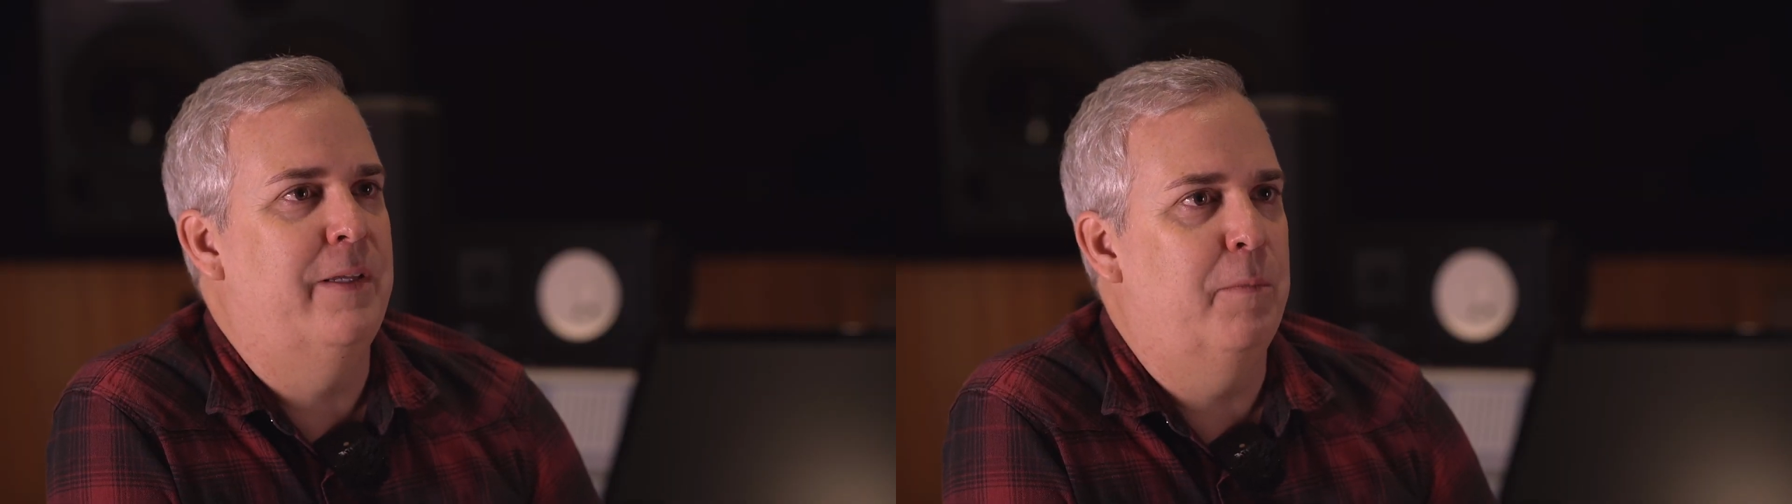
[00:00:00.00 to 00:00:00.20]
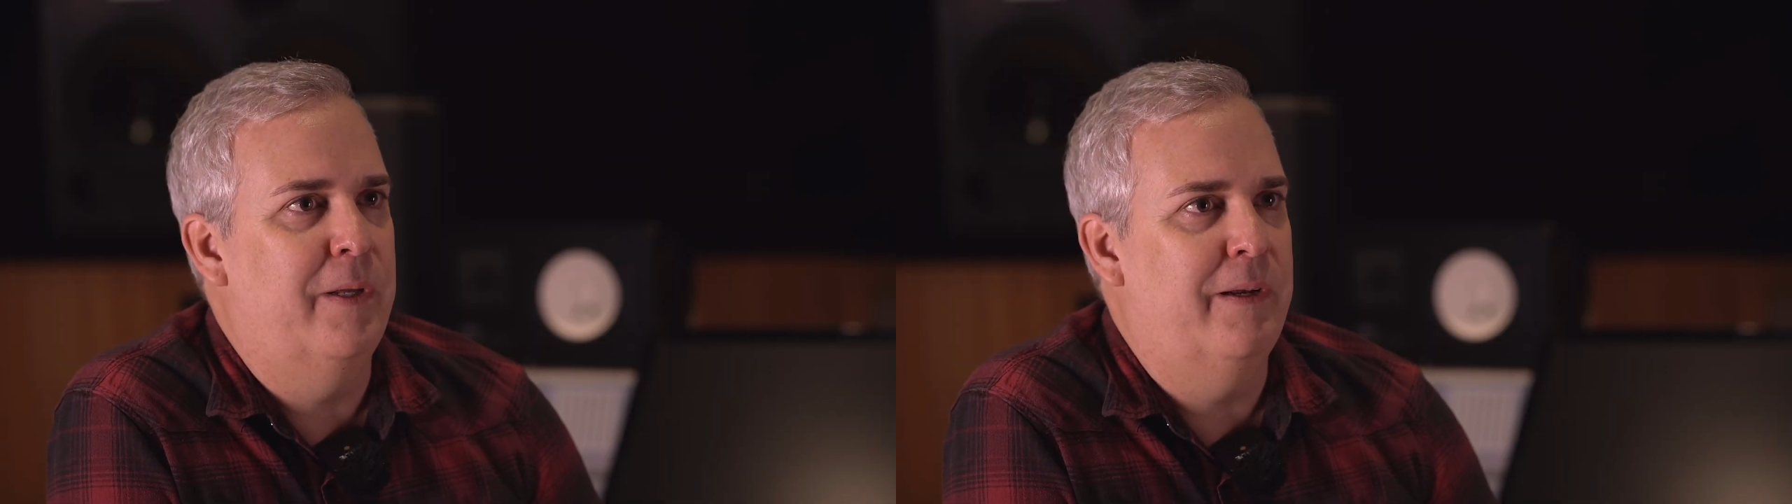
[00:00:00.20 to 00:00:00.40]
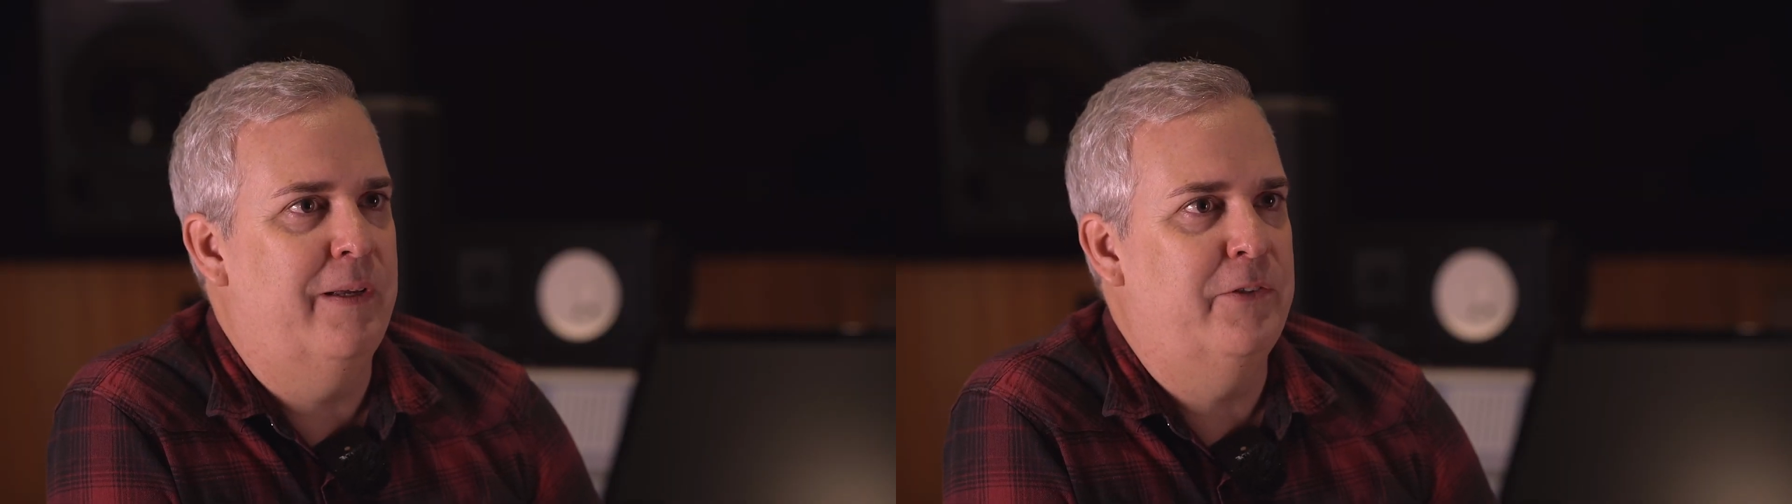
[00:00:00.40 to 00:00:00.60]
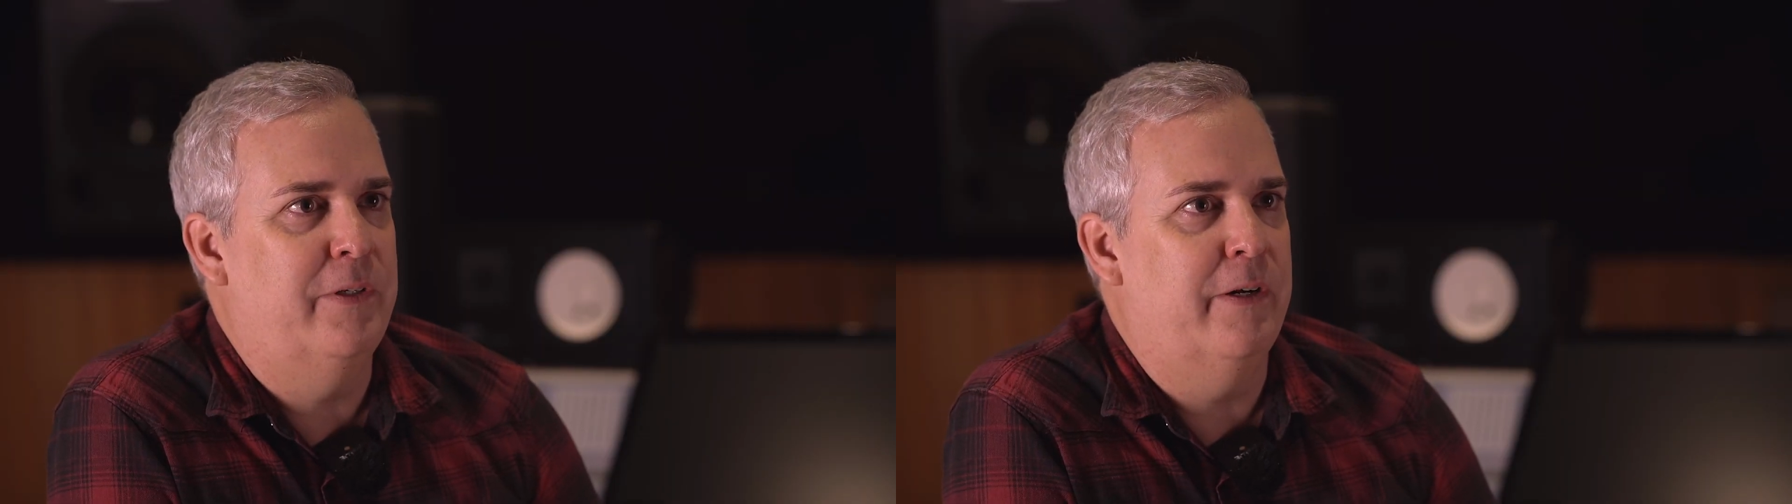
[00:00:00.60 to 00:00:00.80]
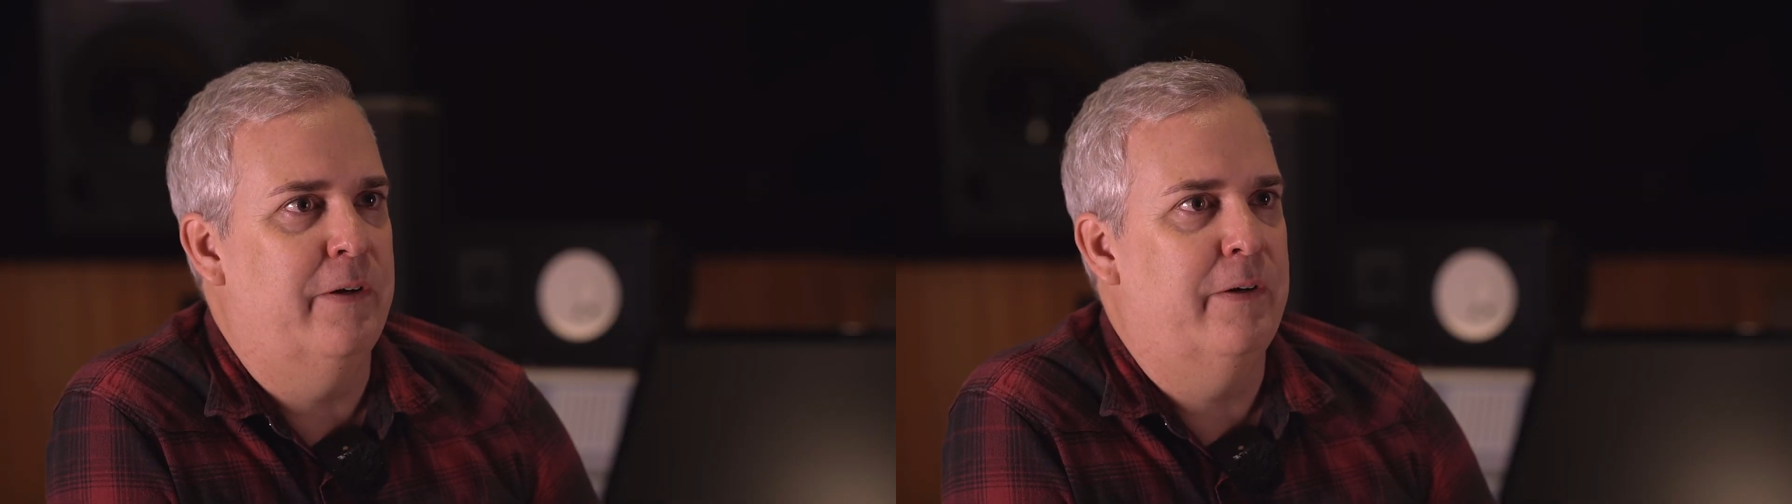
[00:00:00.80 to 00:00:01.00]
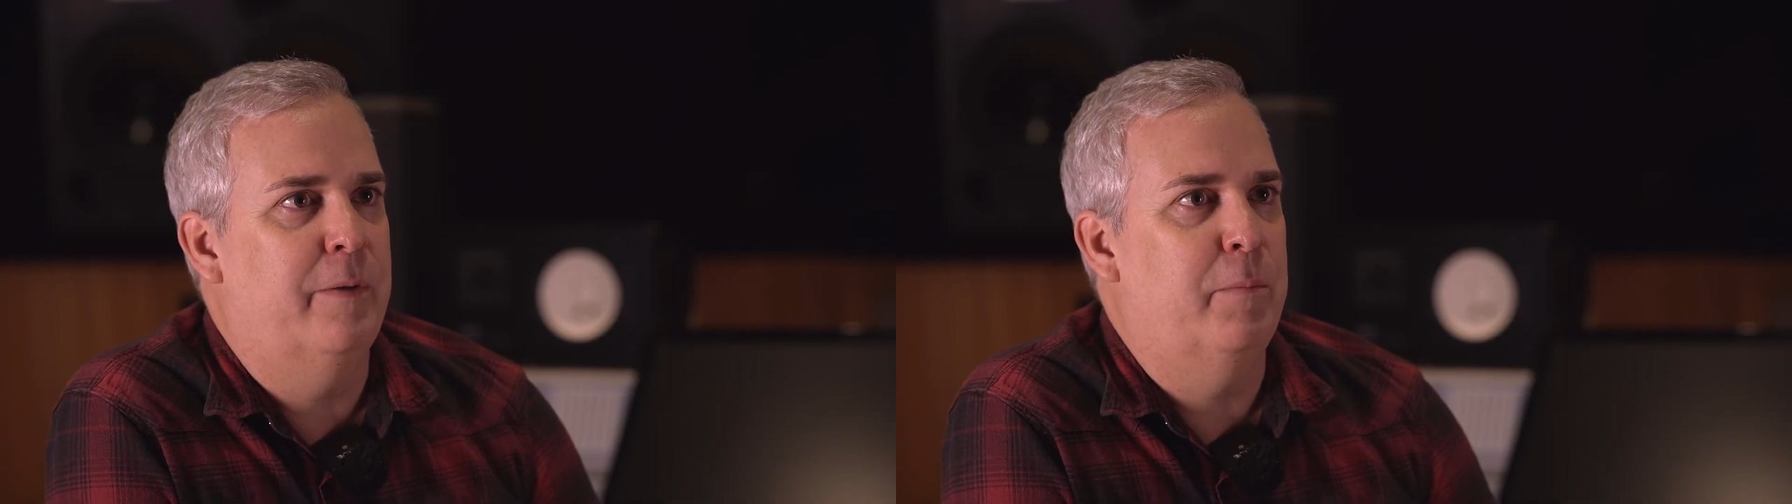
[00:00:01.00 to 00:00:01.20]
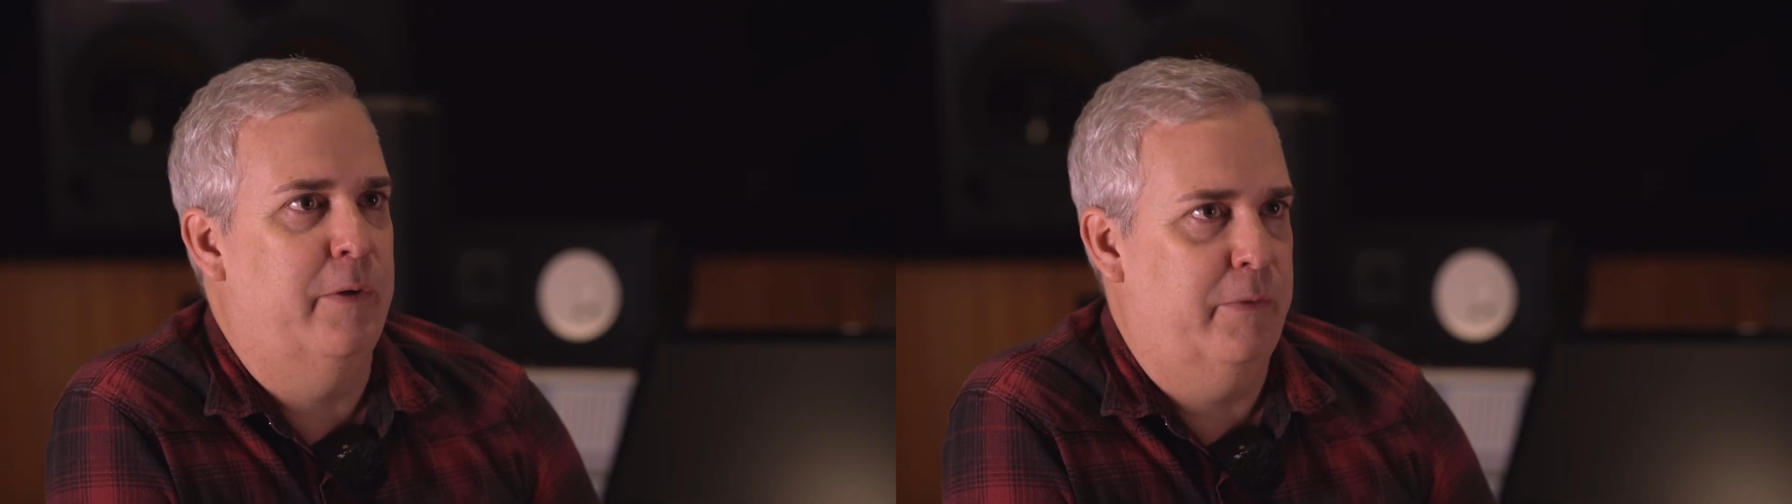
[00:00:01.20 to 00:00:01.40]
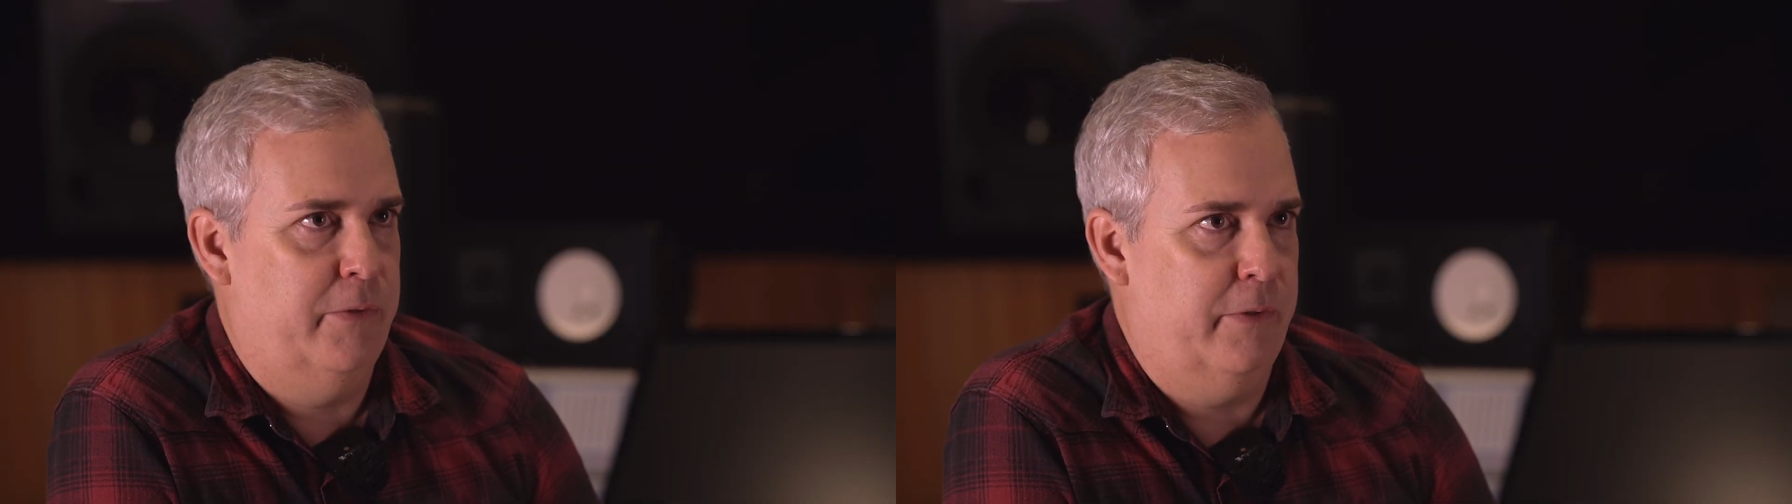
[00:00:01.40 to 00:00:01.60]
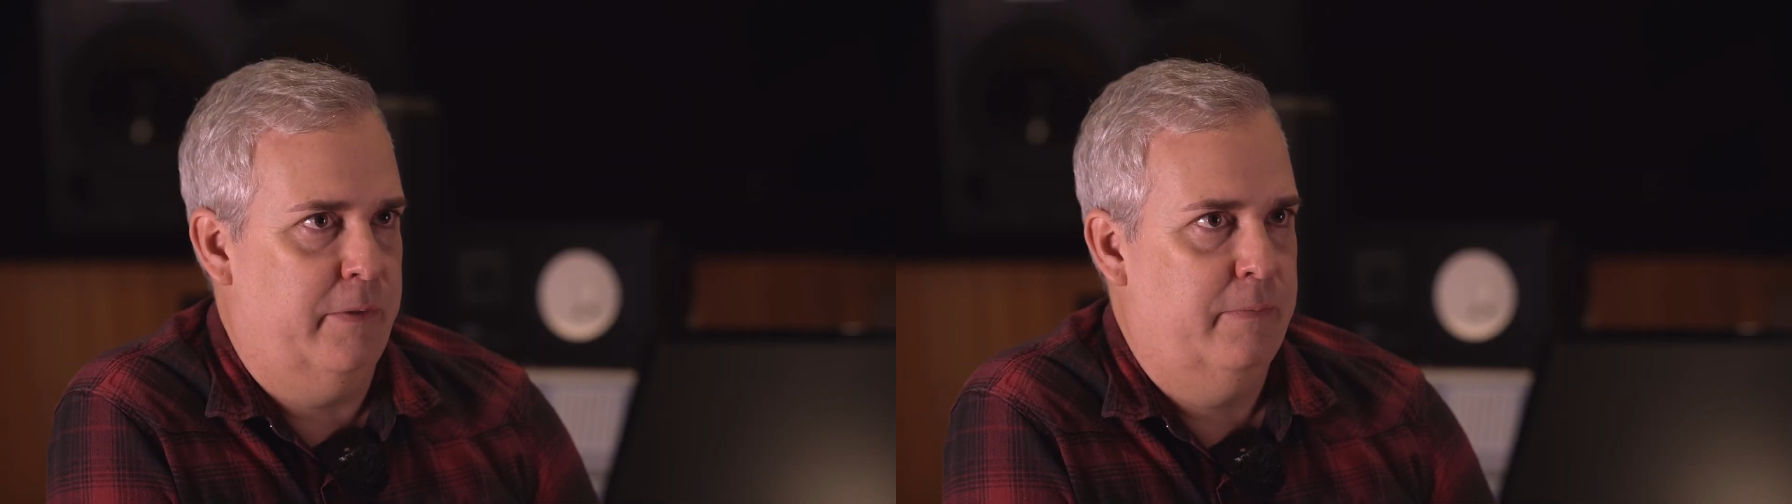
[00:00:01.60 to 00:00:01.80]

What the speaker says: independent engineer and producer.